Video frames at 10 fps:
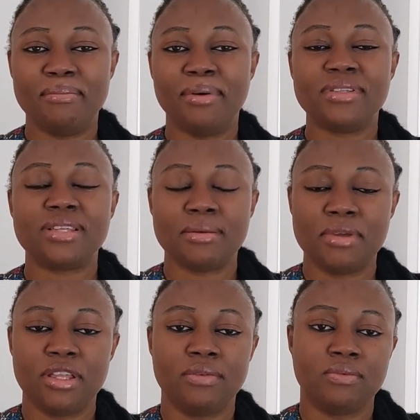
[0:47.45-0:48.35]
But I
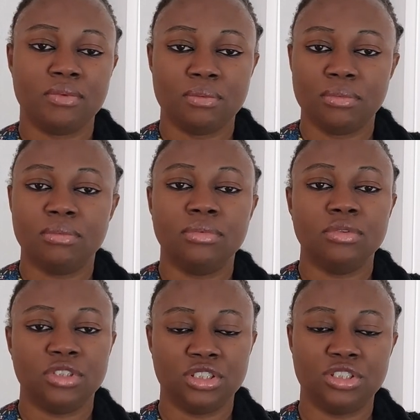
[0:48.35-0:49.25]
mean, this